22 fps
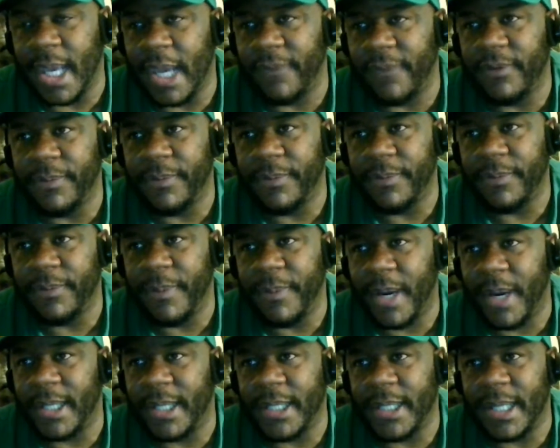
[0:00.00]

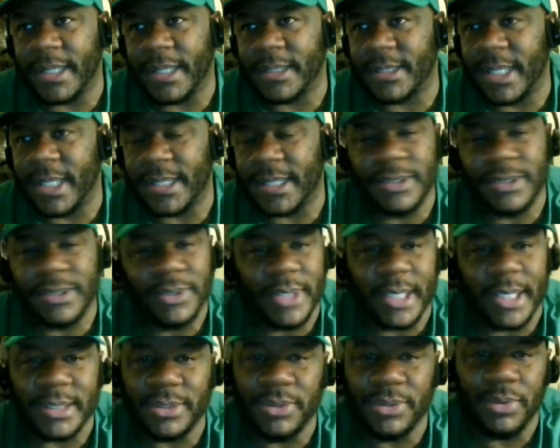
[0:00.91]
everybody that's
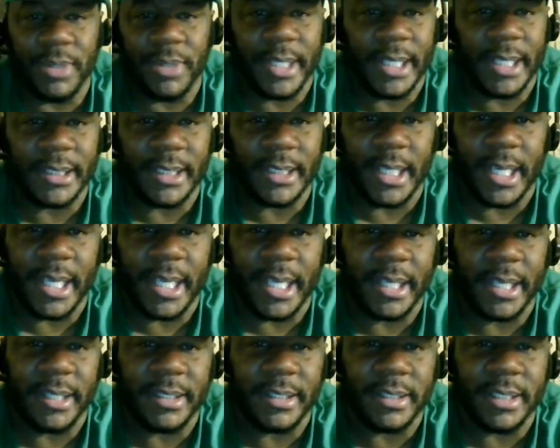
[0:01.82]
doing their thing
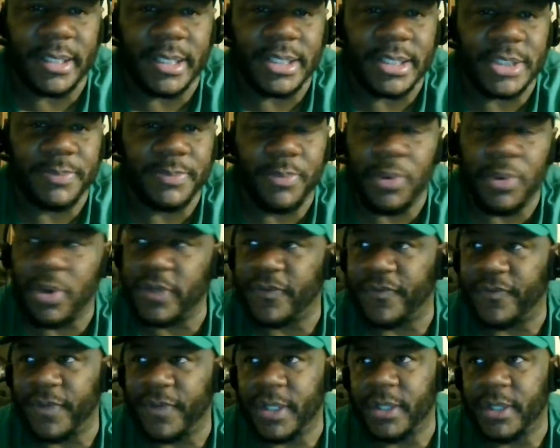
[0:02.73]
in the sports
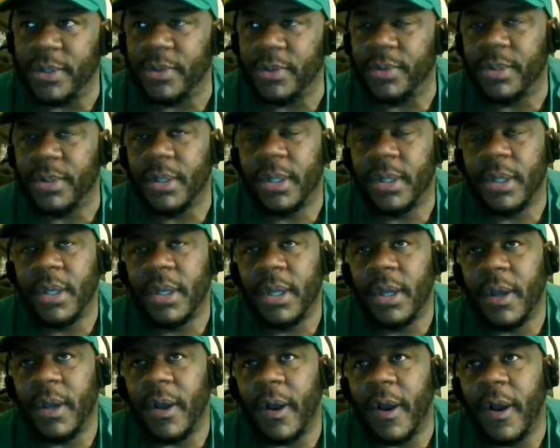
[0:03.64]
field,
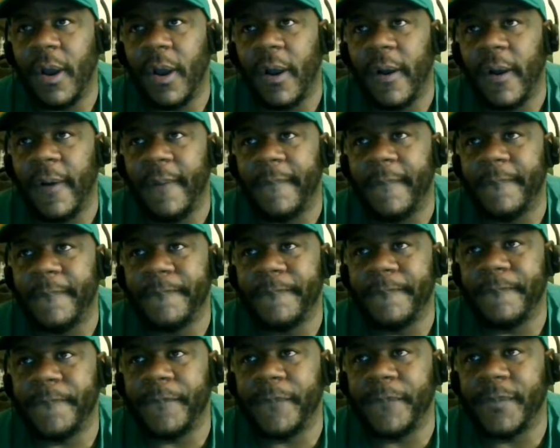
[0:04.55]
um,
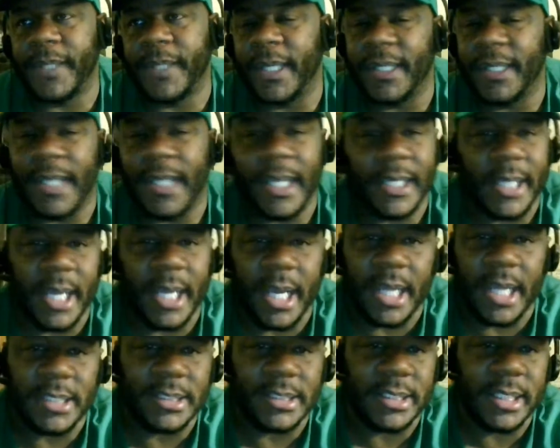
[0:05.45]
getting their
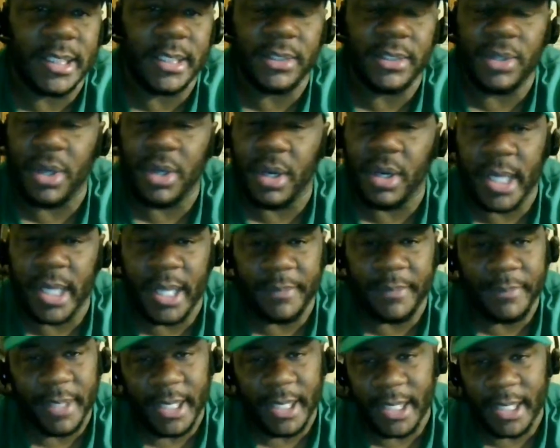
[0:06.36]
content and all that,
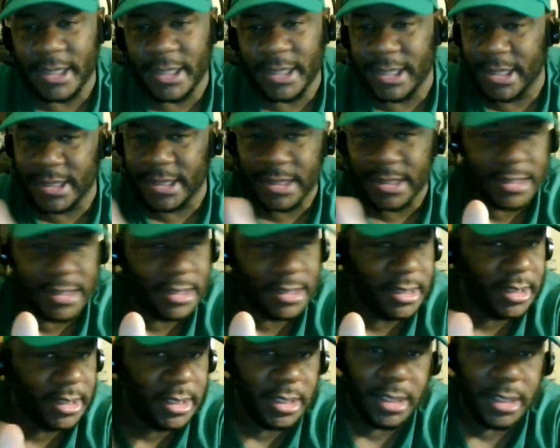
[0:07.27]
man. Just
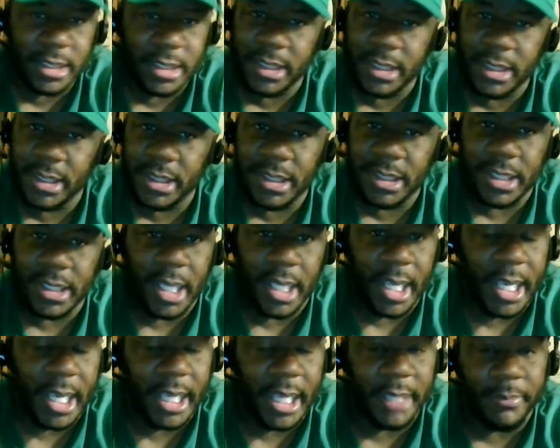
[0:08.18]

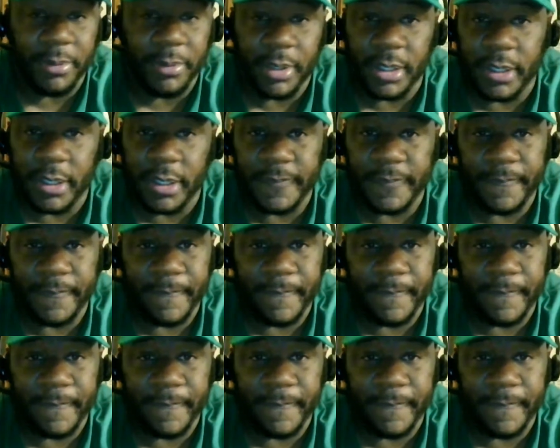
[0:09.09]
hey, bro,